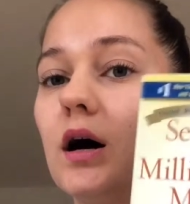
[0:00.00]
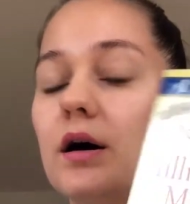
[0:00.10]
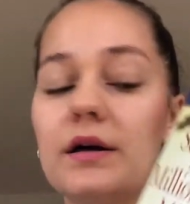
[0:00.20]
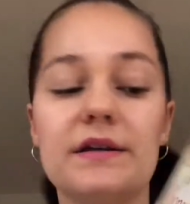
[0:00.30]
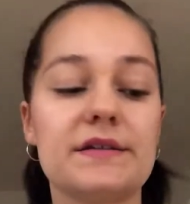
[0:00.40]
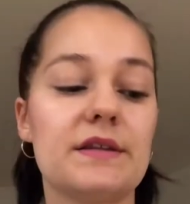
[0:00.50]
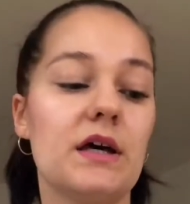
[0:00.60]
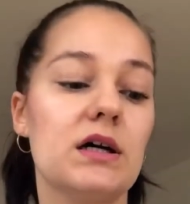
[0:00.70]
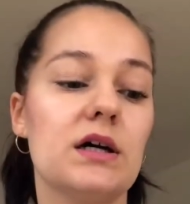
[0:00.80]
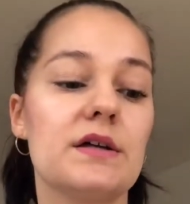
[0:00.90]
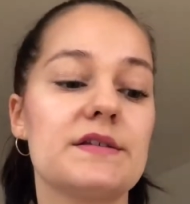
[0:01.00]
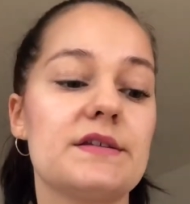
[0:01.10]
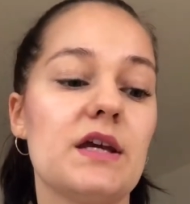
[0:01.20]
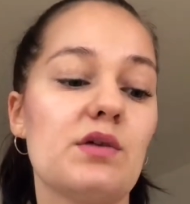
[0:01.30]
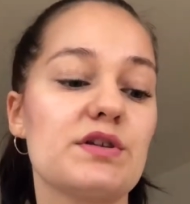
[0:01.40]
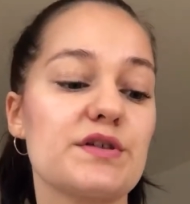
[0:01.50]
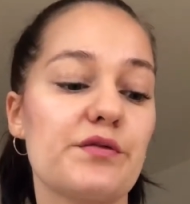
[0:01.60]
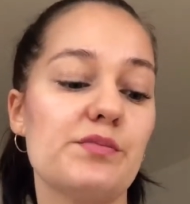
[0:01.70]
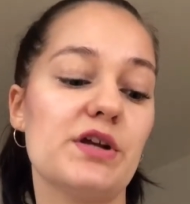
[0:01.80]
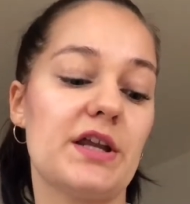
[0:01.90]
Is The Secrets of
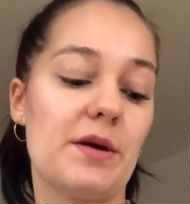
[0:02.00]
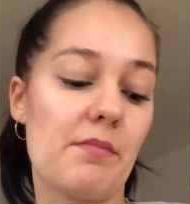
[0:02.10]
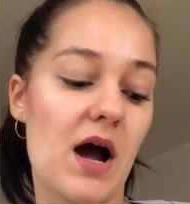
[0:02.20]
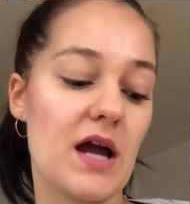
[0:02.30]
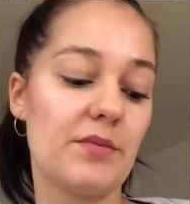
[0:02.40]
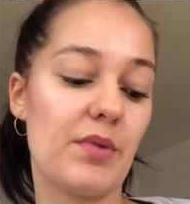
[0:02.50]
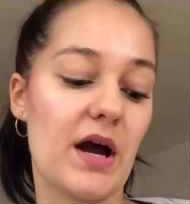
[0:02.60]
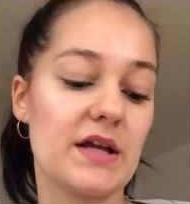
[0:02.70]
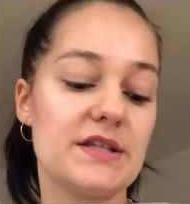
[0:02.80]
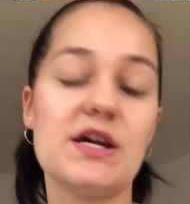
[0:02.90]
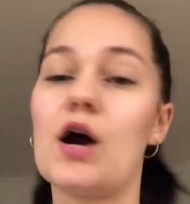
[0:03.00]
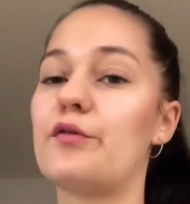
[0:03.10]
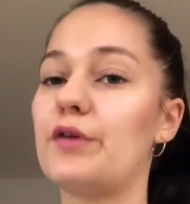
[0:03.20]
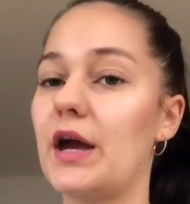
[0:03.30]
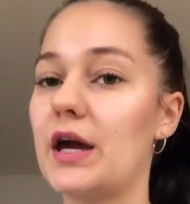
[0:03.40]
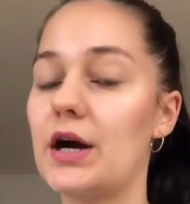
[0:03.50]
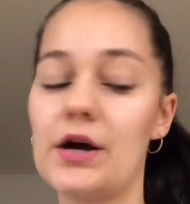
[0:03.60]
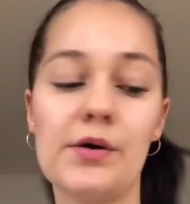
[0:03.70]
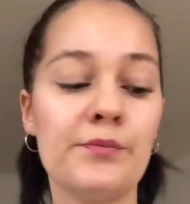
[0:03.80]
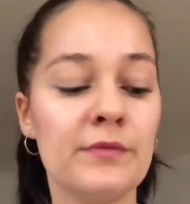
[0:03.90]
a Millionaire Mind by T. Harv
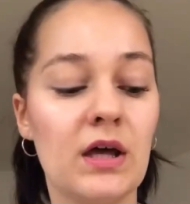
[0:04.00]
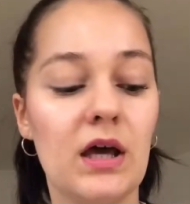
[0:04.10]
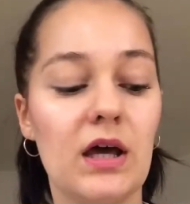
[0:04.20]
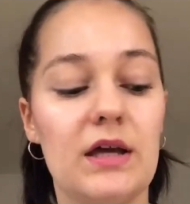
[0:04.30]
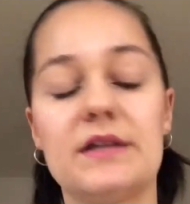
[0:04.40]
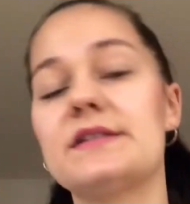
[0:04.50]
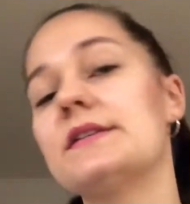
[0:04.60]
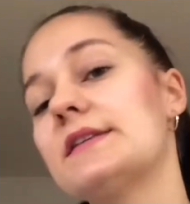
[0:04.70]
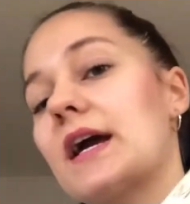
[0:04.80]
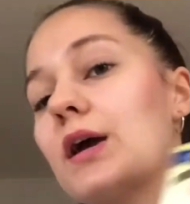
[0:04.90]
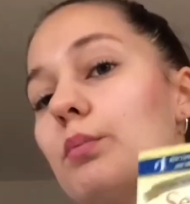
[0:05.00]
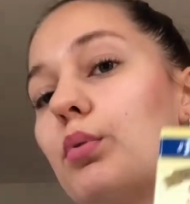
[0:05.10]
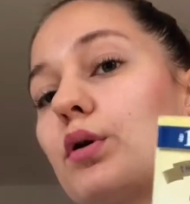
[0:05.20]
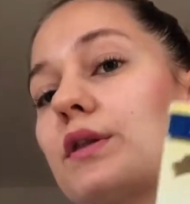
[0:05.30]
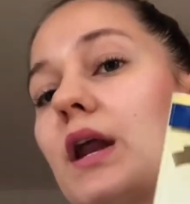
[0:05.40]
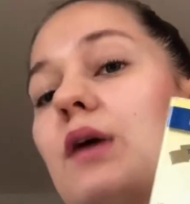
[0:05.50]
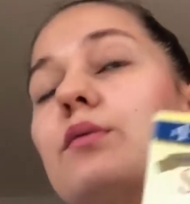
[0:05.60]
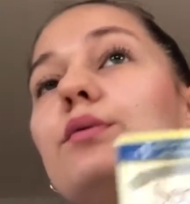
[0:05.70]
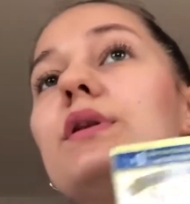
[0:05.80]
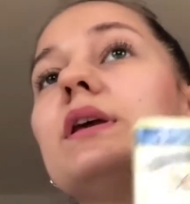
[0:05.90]
Eker. It's the second book that I
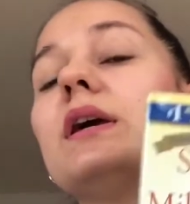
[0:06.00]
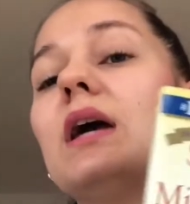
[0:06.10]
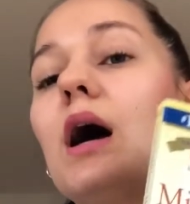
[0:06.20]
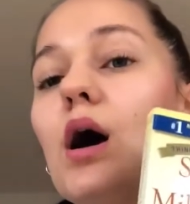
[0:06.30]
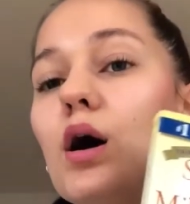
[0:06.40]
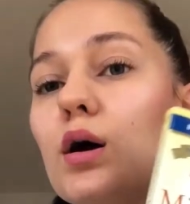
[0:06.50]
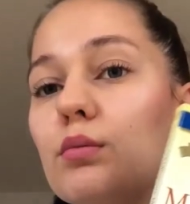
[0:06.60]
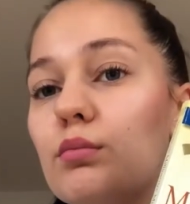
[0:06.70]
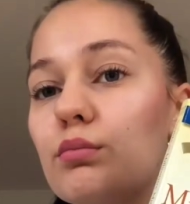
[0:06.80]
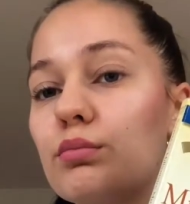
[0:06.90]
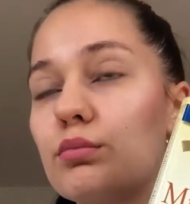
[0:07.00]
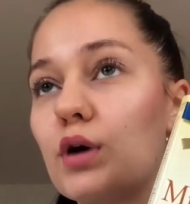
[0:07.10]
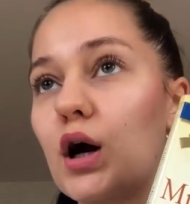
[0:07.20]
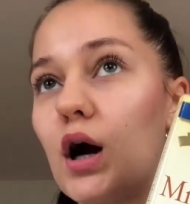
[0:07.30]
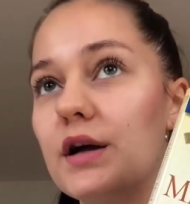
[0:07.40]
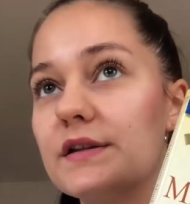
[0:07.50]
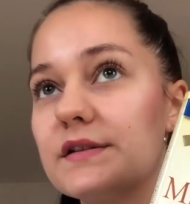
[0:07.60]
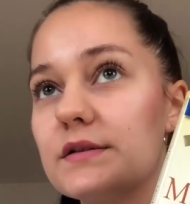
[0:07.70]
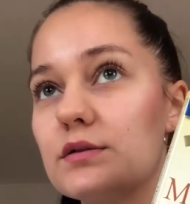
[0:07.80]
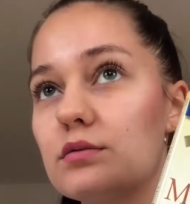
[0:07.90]
really got
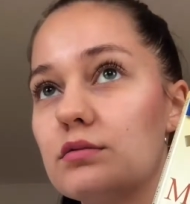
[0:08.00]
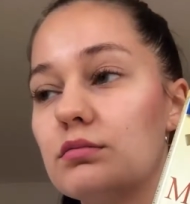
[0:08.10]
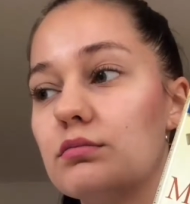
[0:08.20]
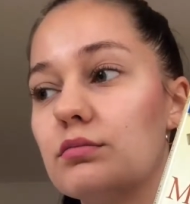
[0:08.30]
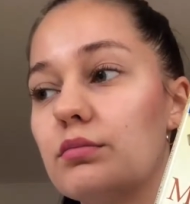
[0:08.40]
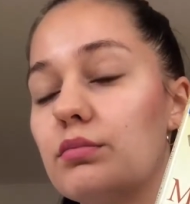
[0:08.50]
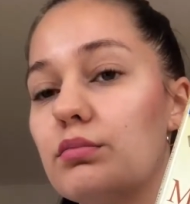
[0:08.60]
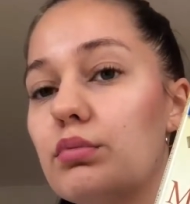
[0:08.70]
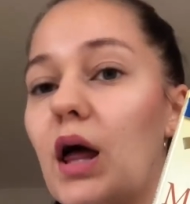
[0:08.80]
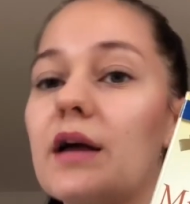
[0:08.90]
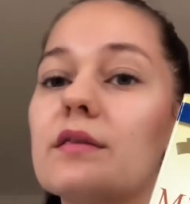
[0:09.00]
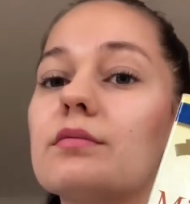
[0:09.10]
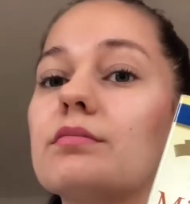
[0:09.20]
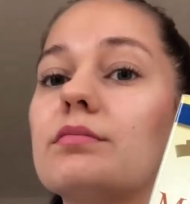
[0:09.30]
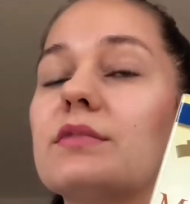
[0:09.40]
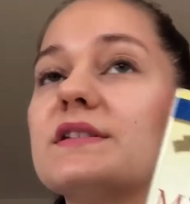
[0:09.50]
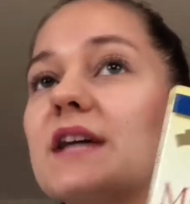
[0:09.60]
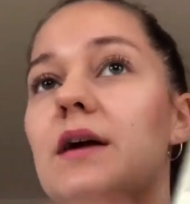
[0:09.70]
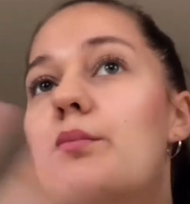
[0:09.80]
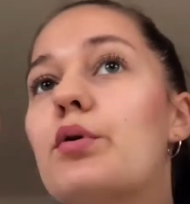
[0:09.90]
into. Like the
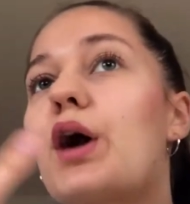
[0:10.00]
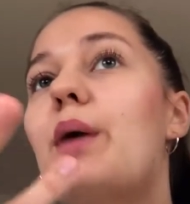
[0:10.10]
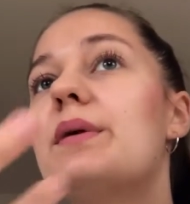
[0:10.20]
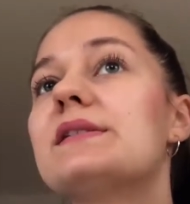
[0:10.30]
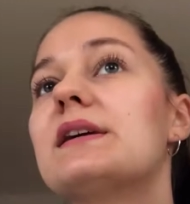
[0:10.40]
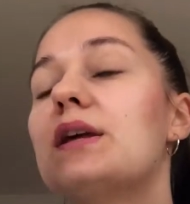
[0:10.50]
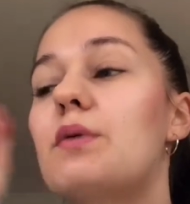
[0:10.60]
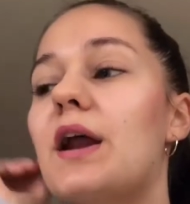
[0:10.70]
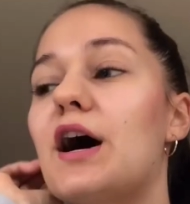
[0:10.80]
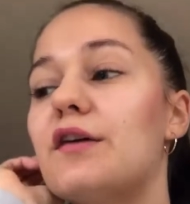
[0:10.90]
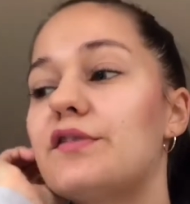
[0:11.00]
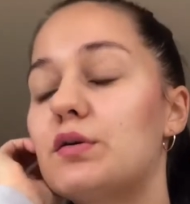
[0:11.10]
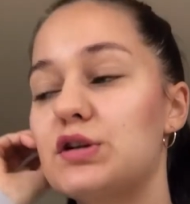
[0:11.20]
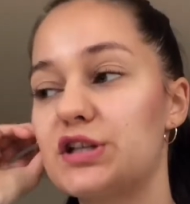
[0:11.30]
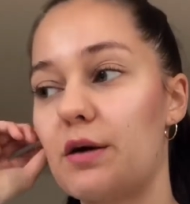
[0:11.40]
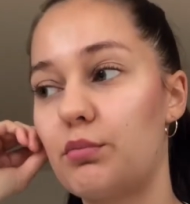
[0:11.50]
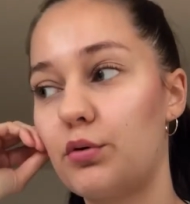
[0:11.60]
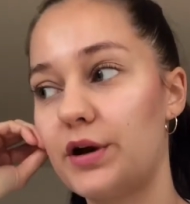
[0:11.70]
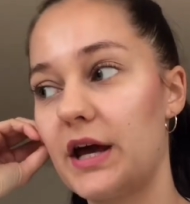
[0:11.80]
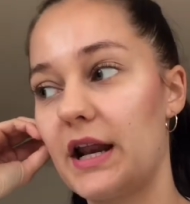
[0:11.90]
second book I basically read after Rich Dad
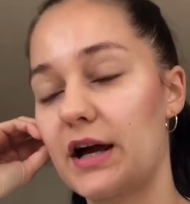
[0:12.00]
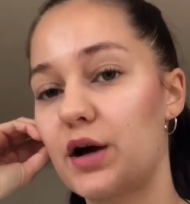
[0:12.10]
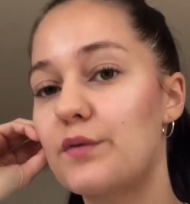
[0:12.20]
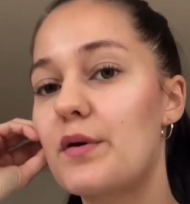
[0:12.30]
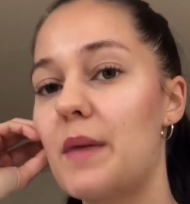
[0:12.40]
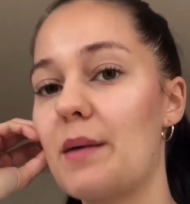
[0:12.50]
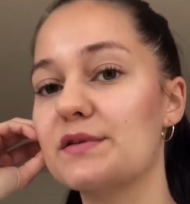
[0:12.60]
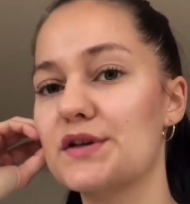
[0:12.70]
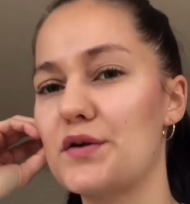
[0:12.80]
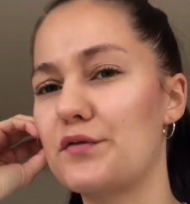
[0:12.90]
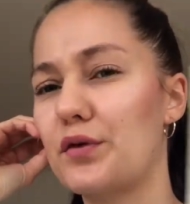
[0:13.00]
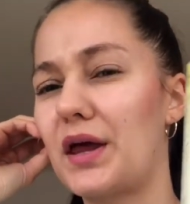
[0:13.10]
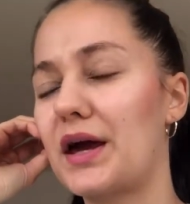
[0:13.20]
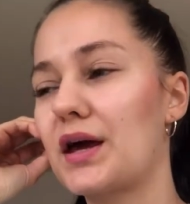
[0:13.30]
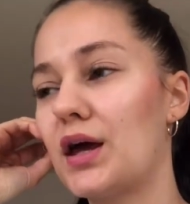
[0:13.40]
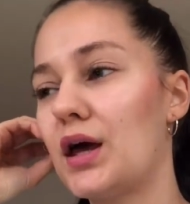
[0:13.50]
Poor Dad, and I got from Amazon for like,